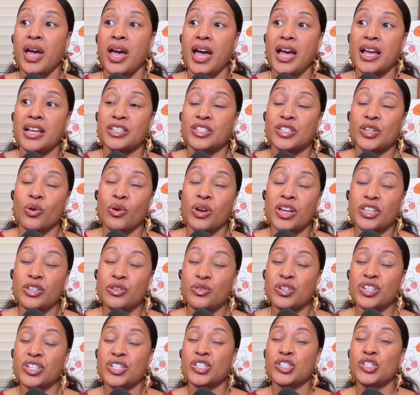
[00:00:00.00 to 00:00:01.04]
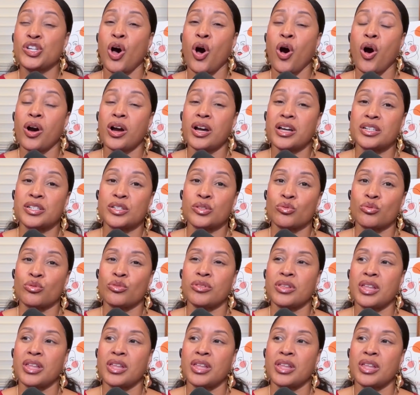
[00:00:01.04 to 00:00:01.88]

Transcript: And so can you just talk us through